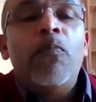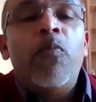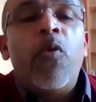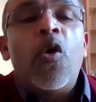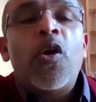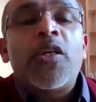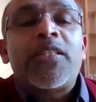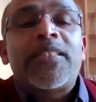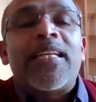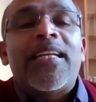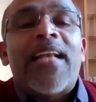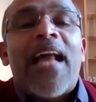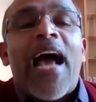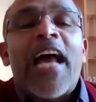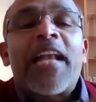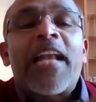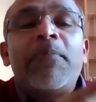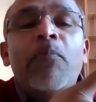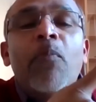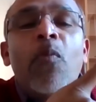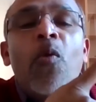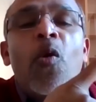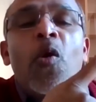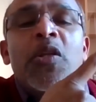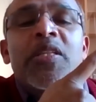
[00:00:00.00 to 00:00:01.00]
important,
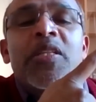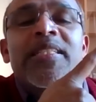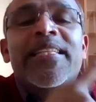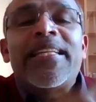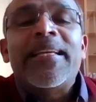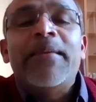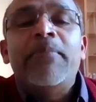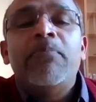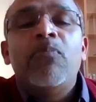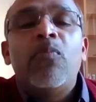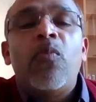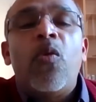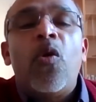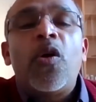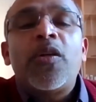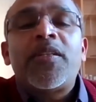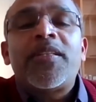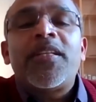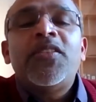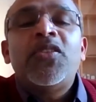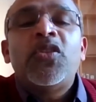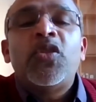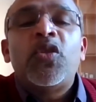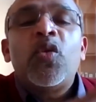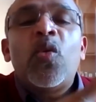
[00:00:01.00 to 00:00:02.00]
at most
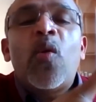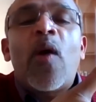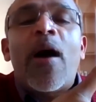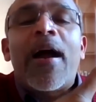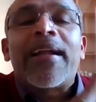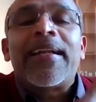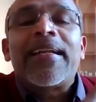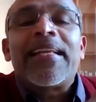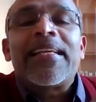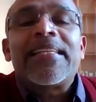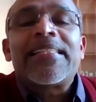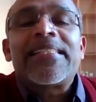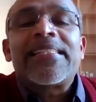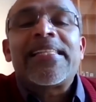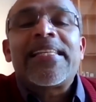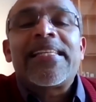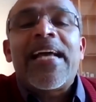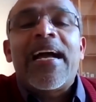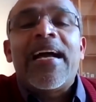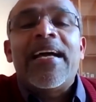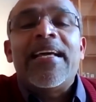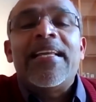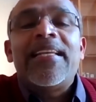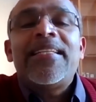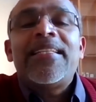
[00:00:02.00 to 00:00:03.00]
important to
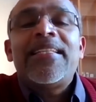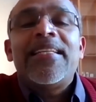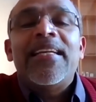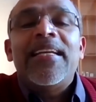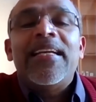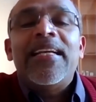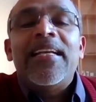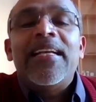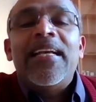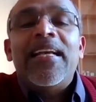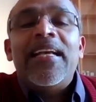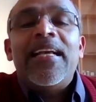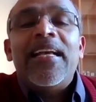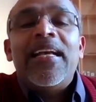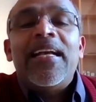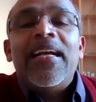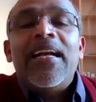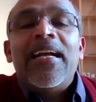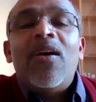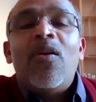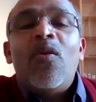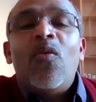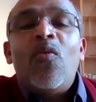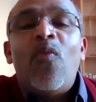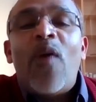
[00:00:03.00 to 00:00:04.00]
understand
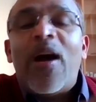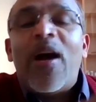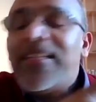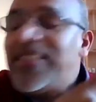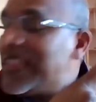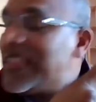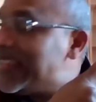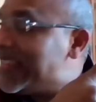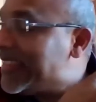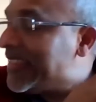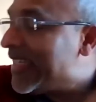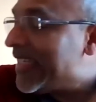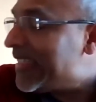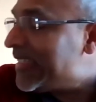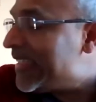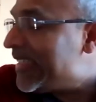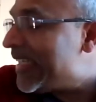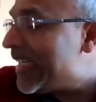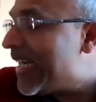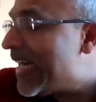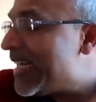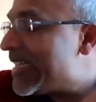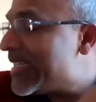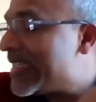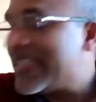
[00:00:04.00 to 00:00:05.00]
what the church
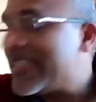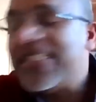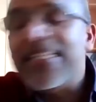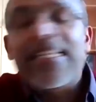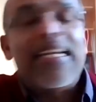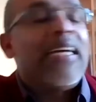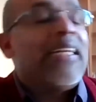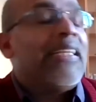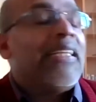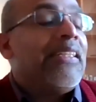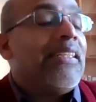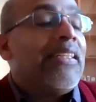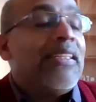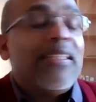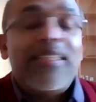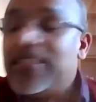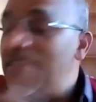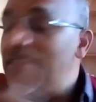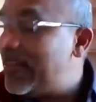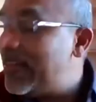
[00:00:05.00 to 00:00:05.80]
has done,